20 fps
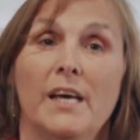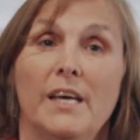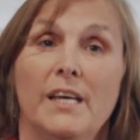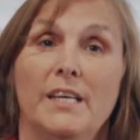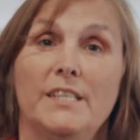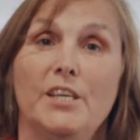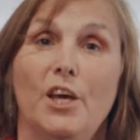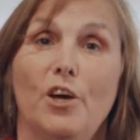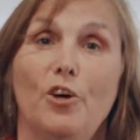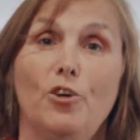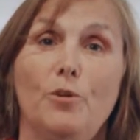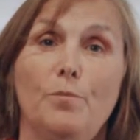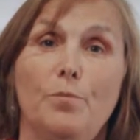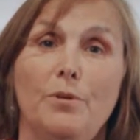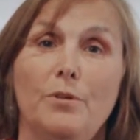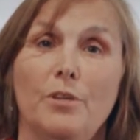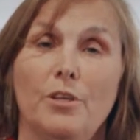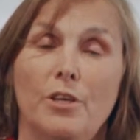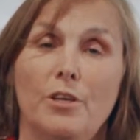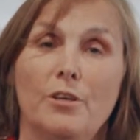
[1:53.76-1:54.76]
is he
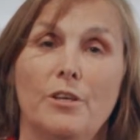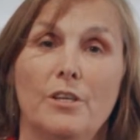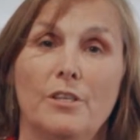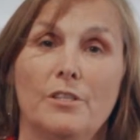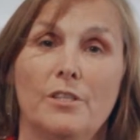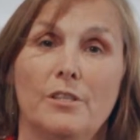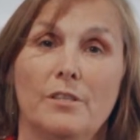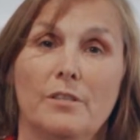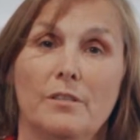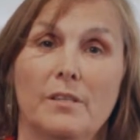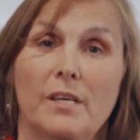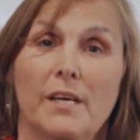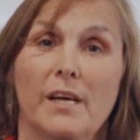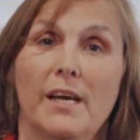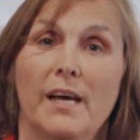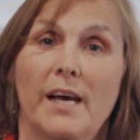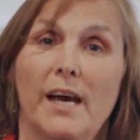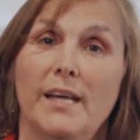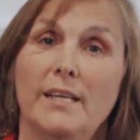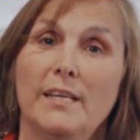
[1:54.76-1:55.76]
opened the curtain
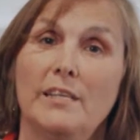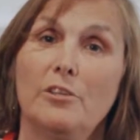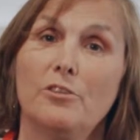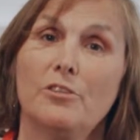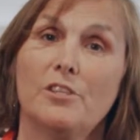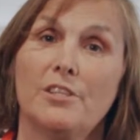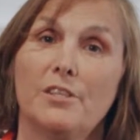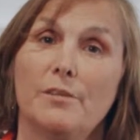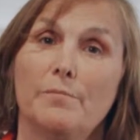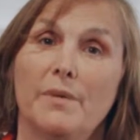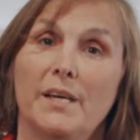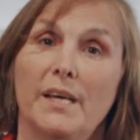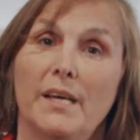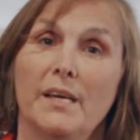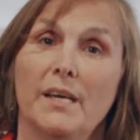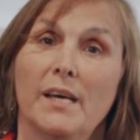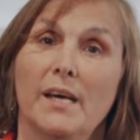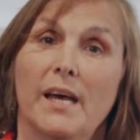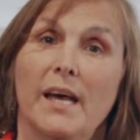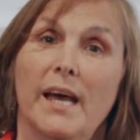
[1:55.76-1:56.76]
and he looked at
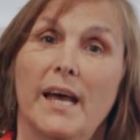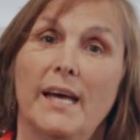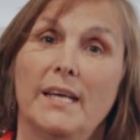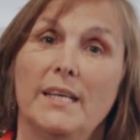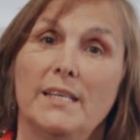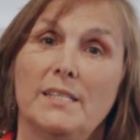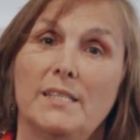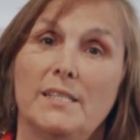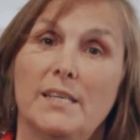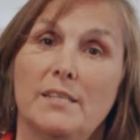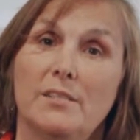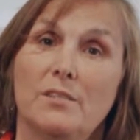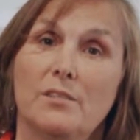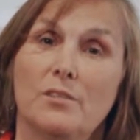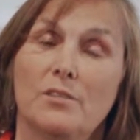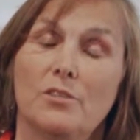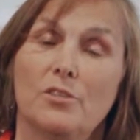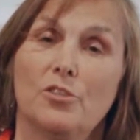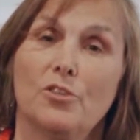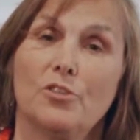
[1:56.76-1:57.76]
me and he said,
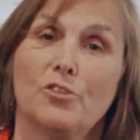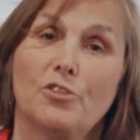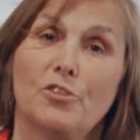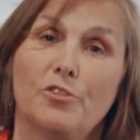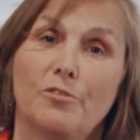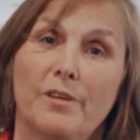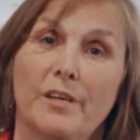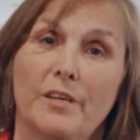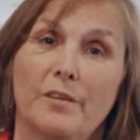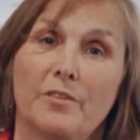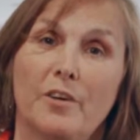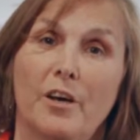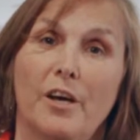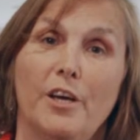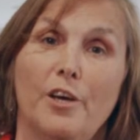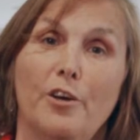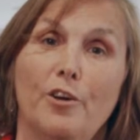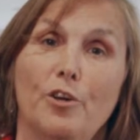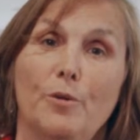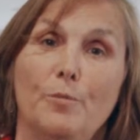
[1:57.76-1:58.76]
"Dr. Crowther,
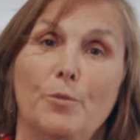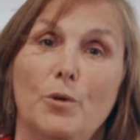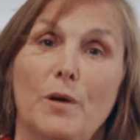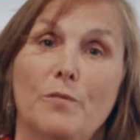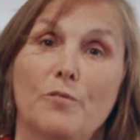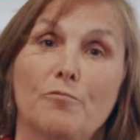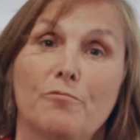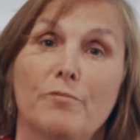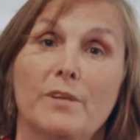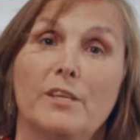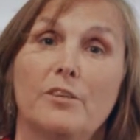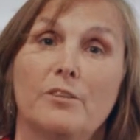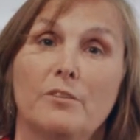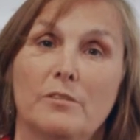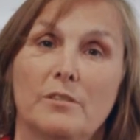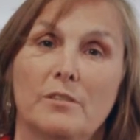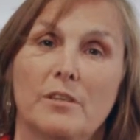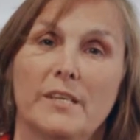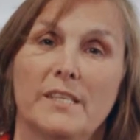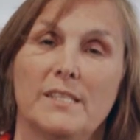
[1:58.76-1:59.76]
I hope you have a really
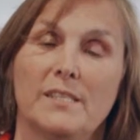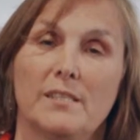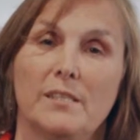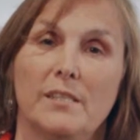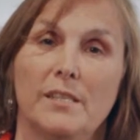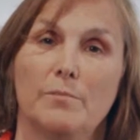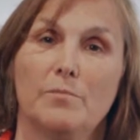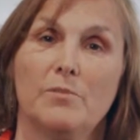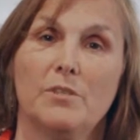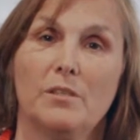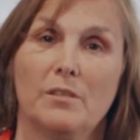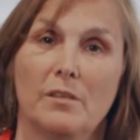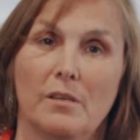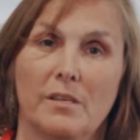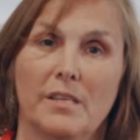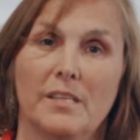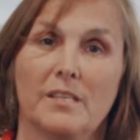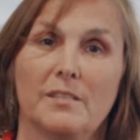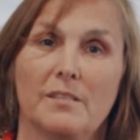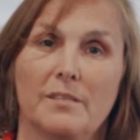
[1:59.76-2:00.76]
good night's sleep
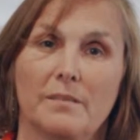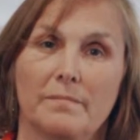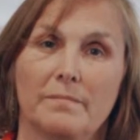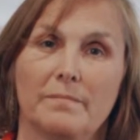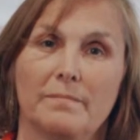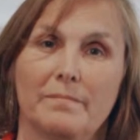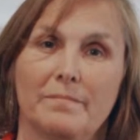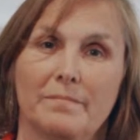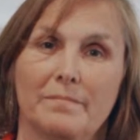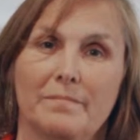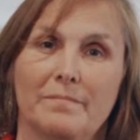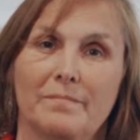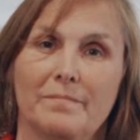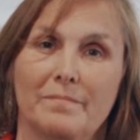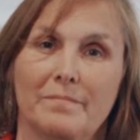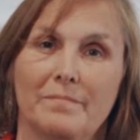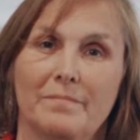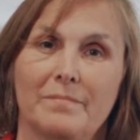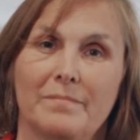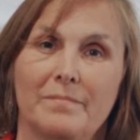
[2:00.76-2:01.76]
tonight."
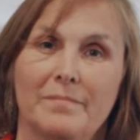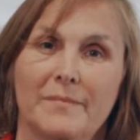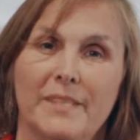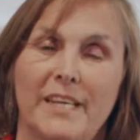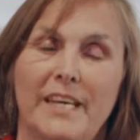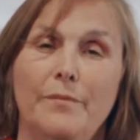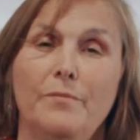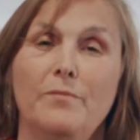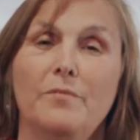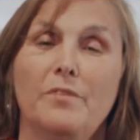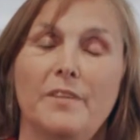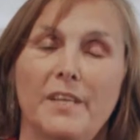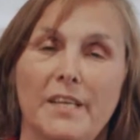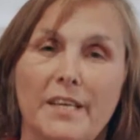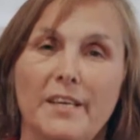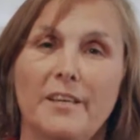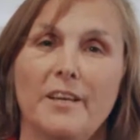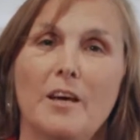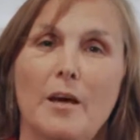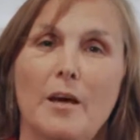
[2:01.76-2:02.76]
Even thinking